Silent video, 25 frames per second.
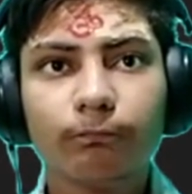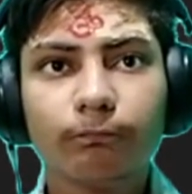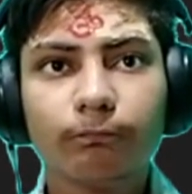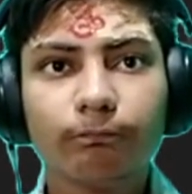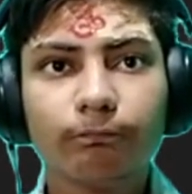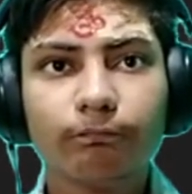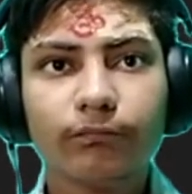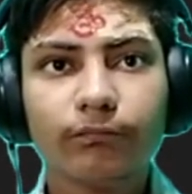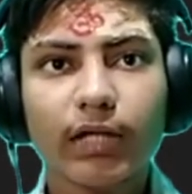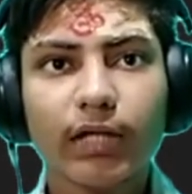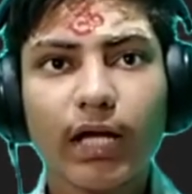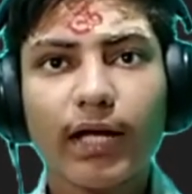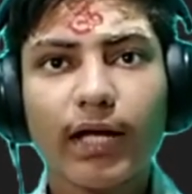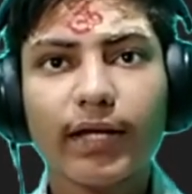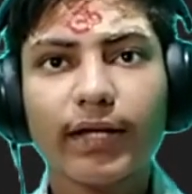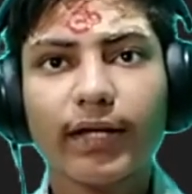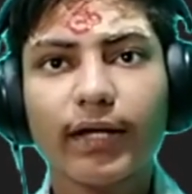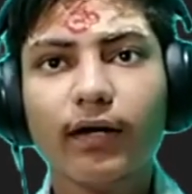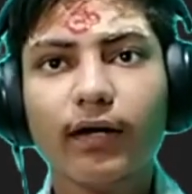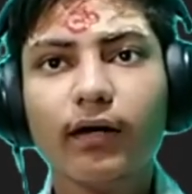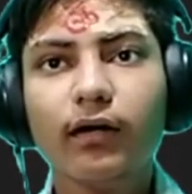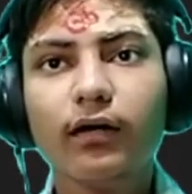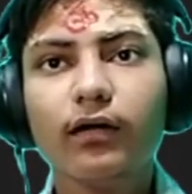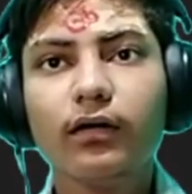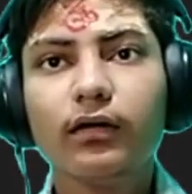Yeah, here
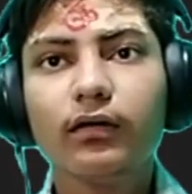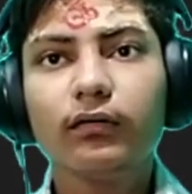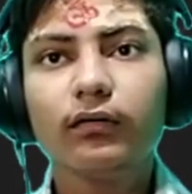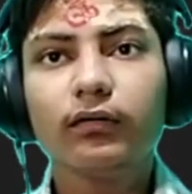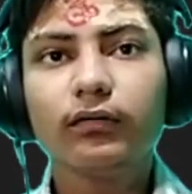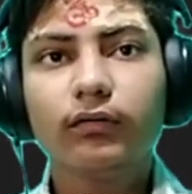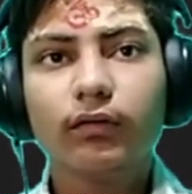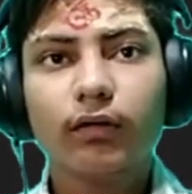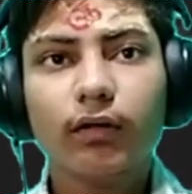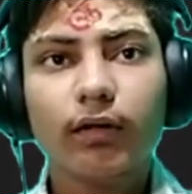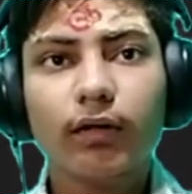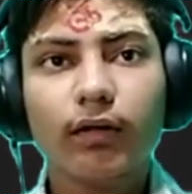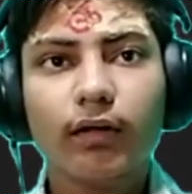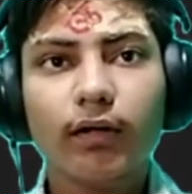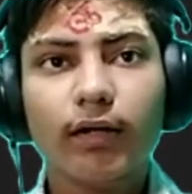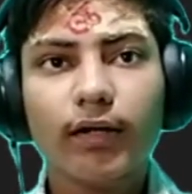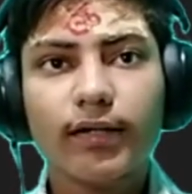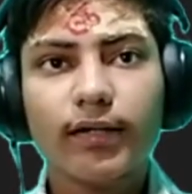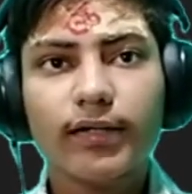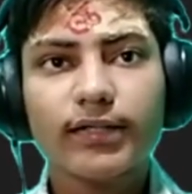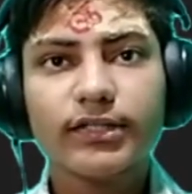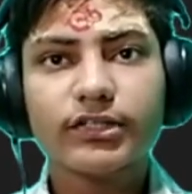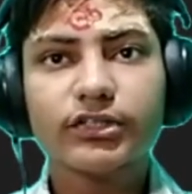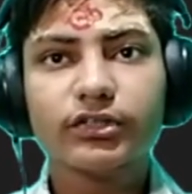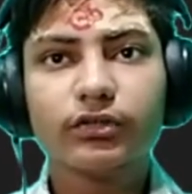it
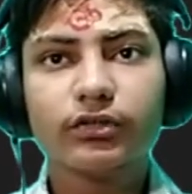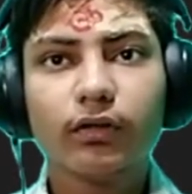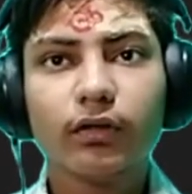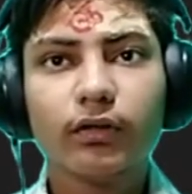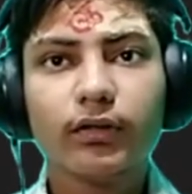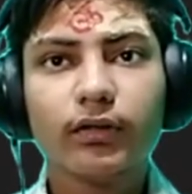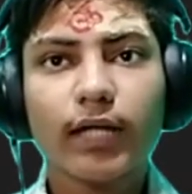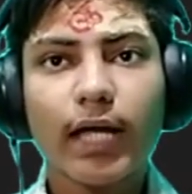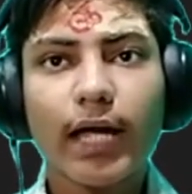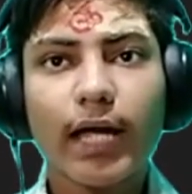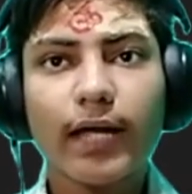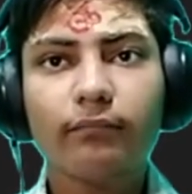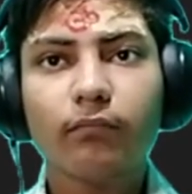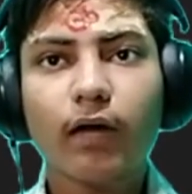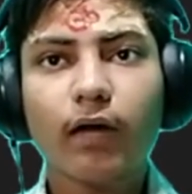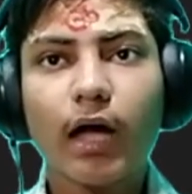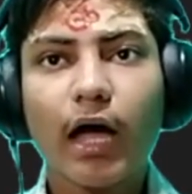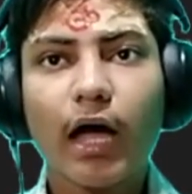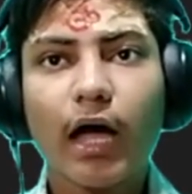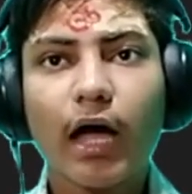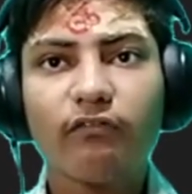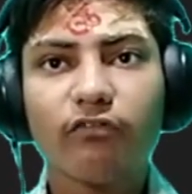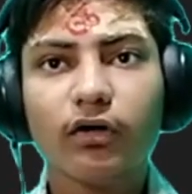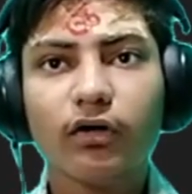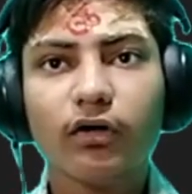is time
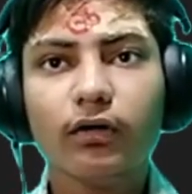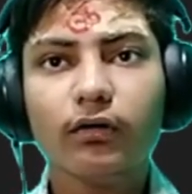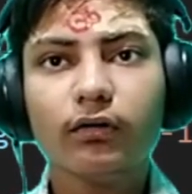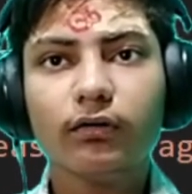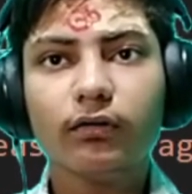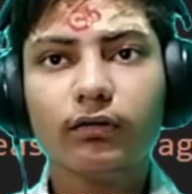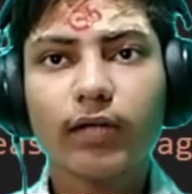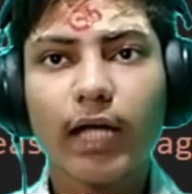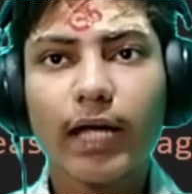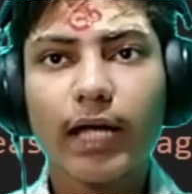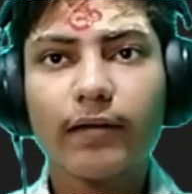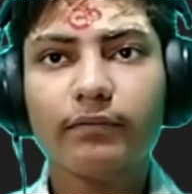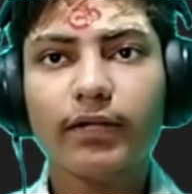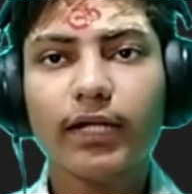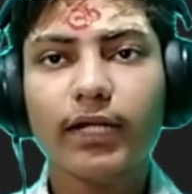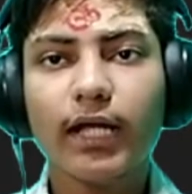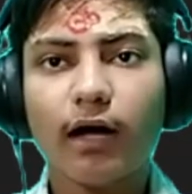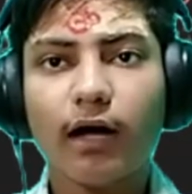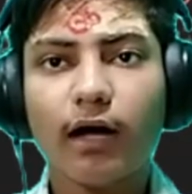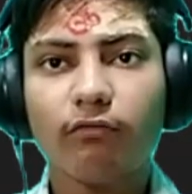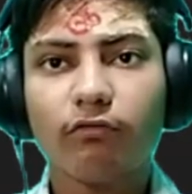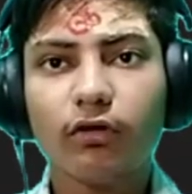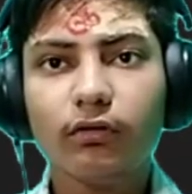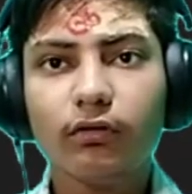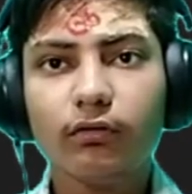in
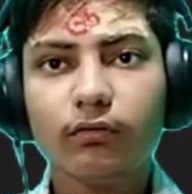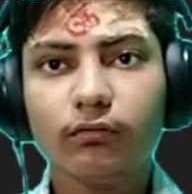hour.